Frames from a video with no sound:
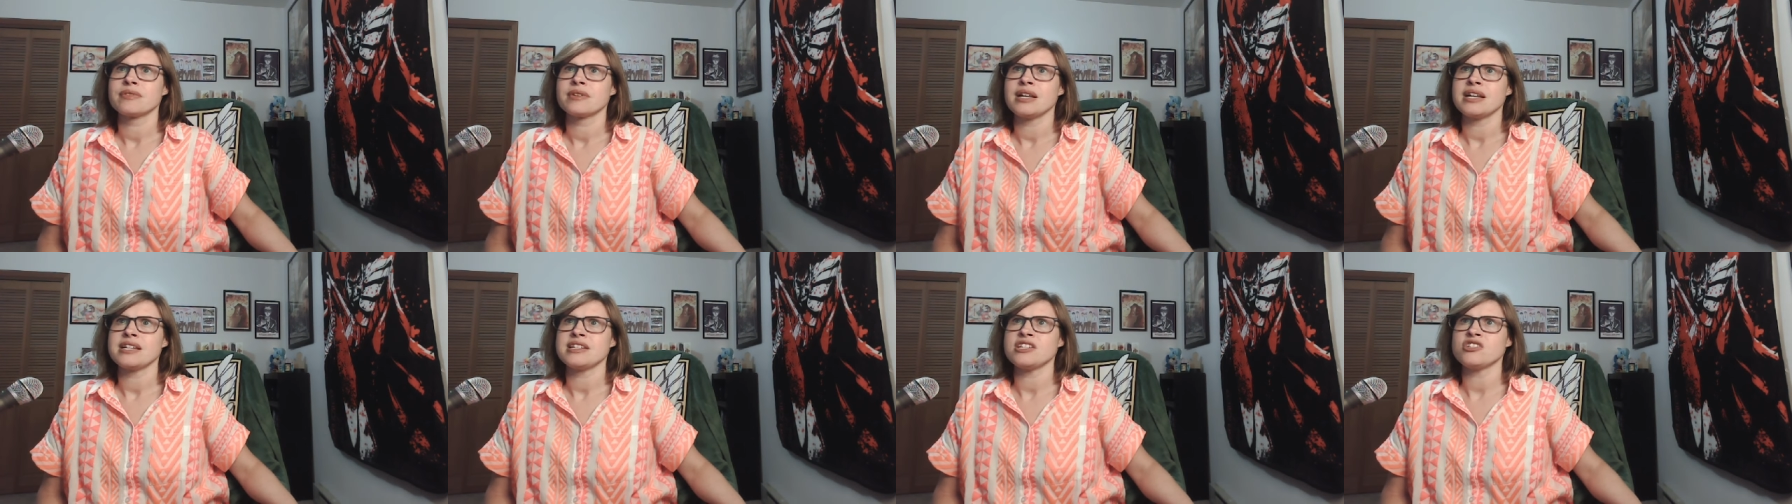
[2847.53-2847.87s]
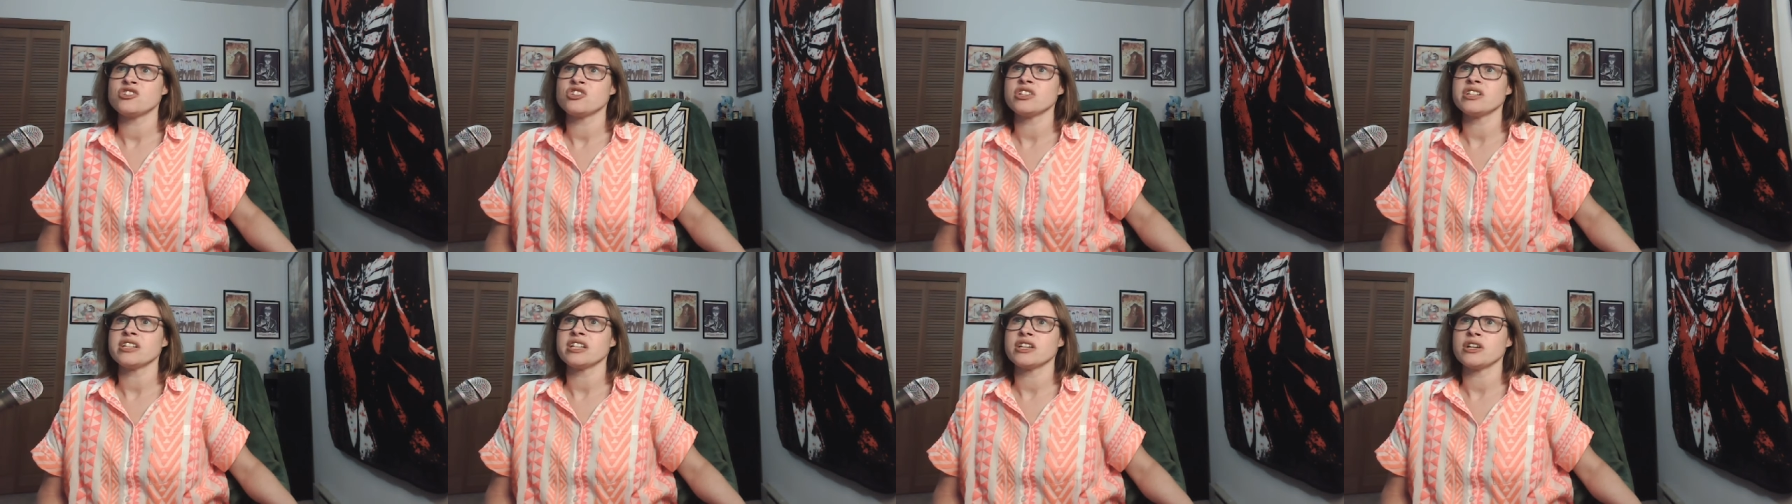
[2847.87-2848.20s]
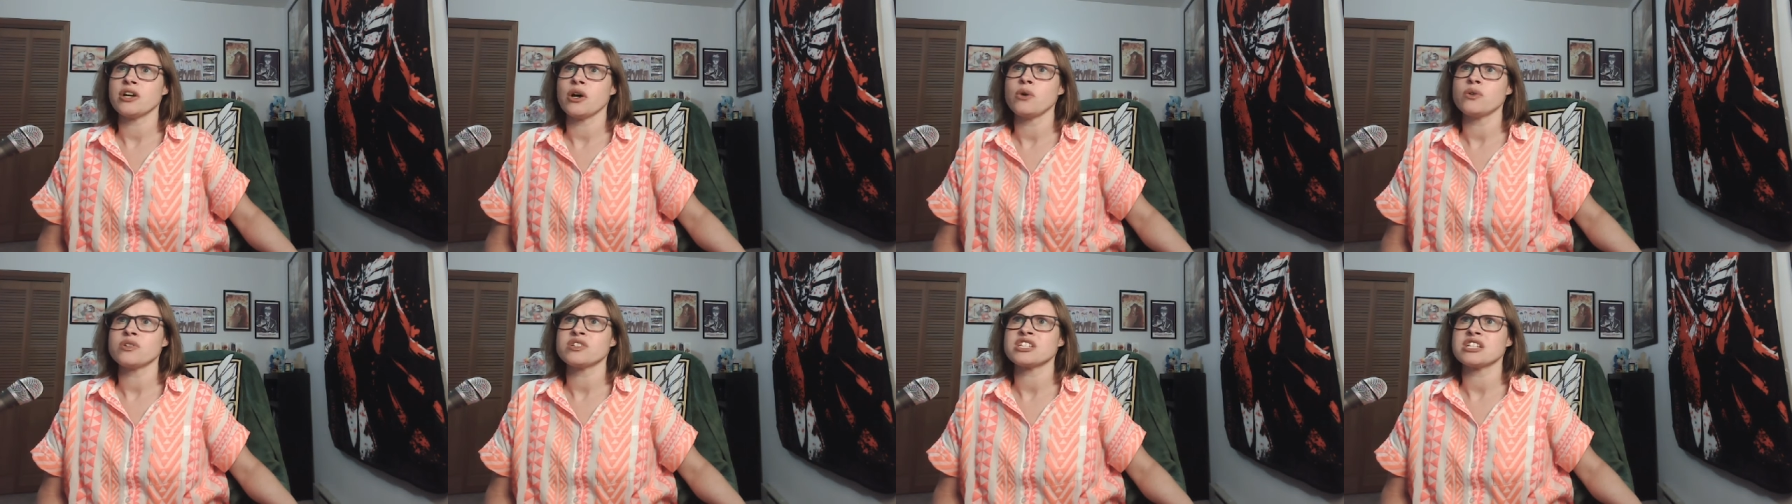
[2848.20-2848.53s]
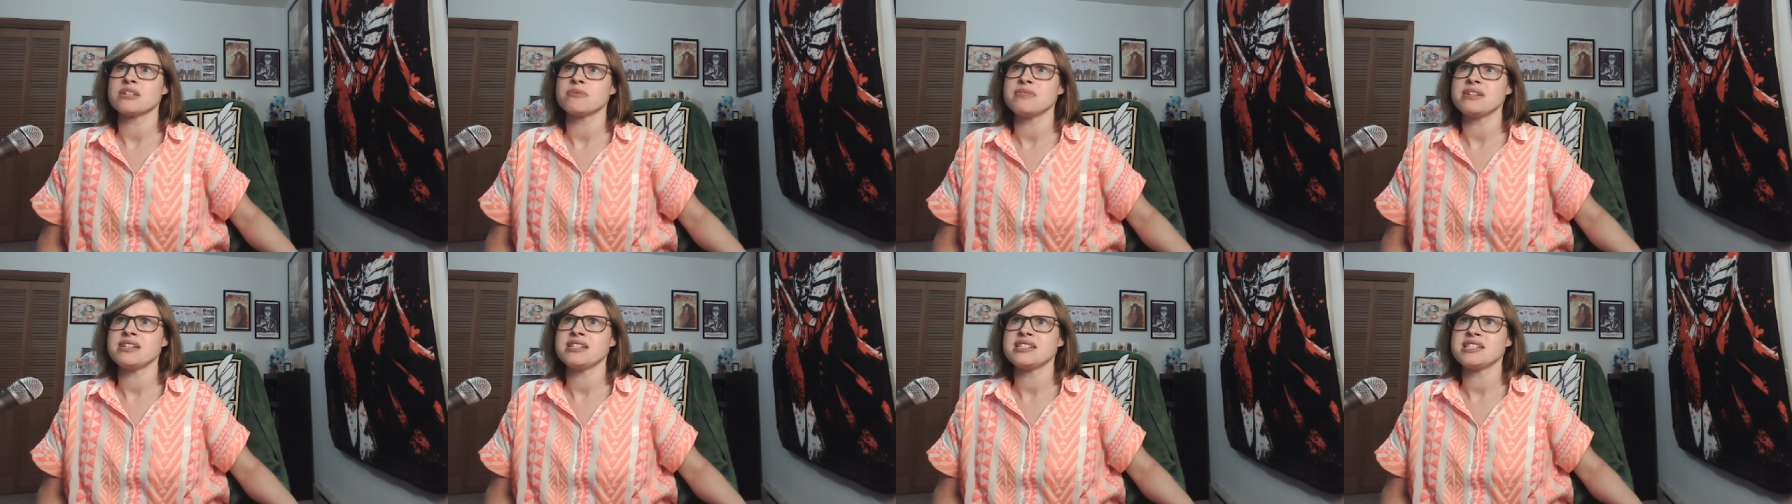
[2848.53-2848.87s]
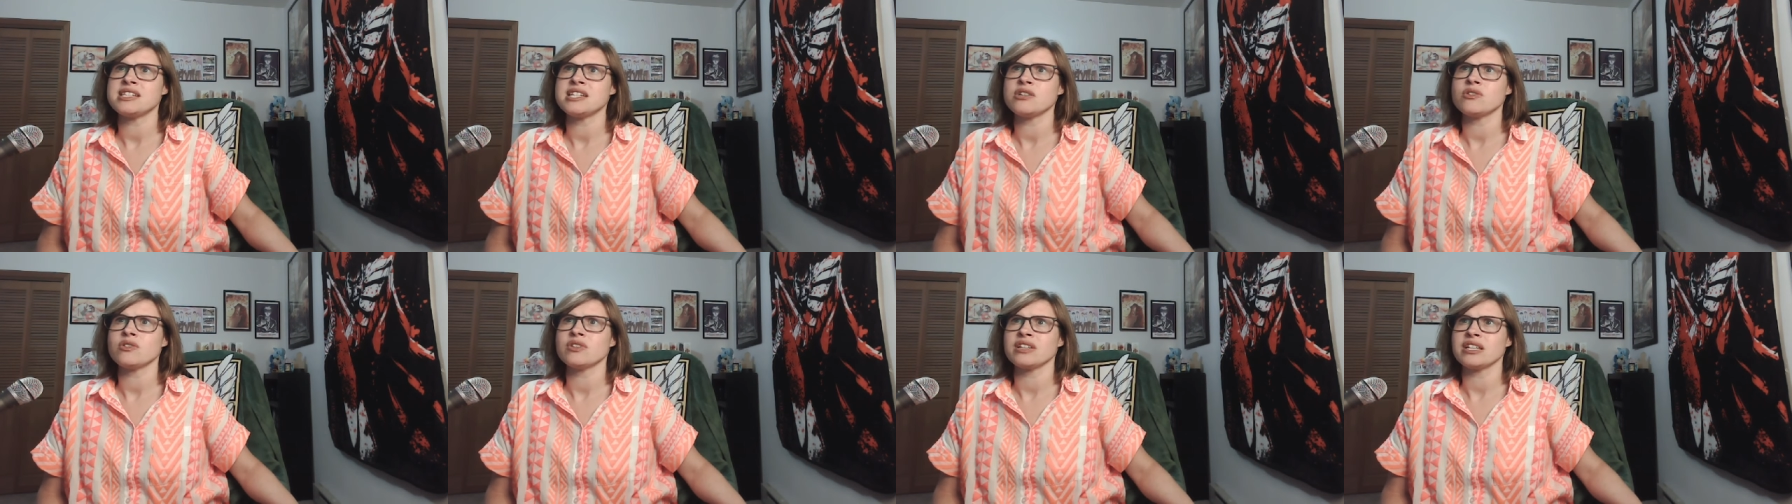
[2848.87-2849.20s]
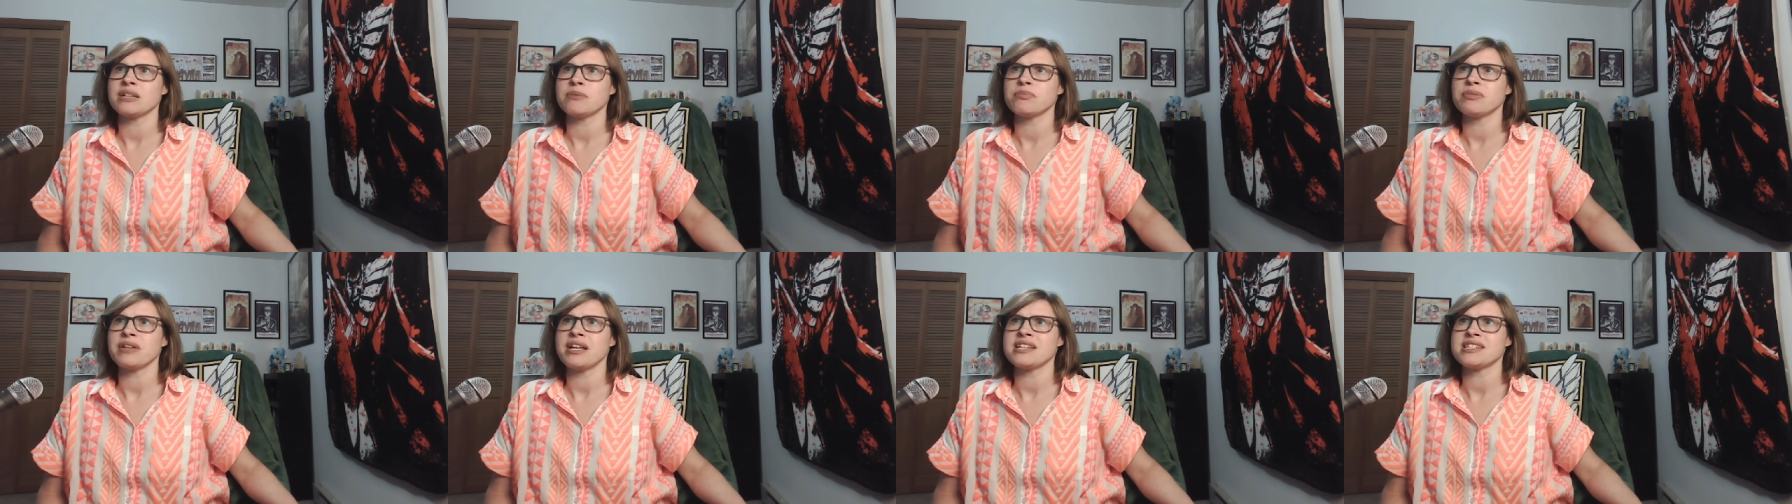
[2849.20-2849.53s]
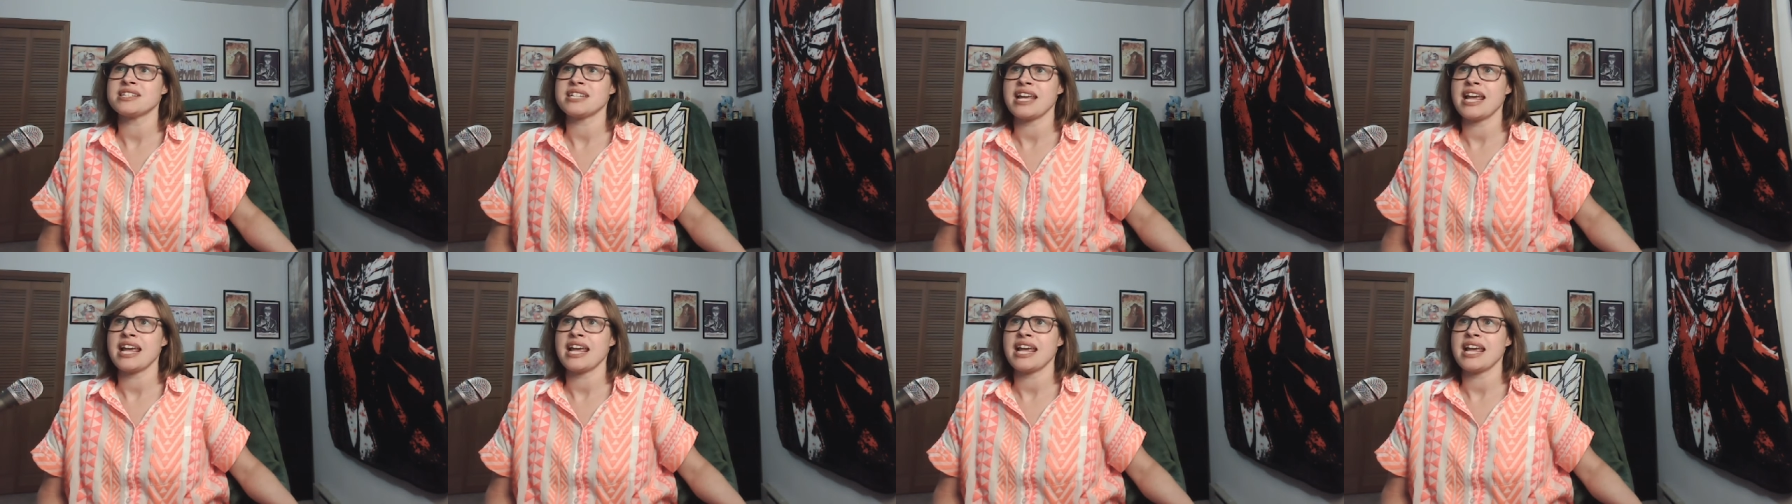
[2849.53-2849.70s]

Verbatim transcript: As he gently coaxed him, he secretly placed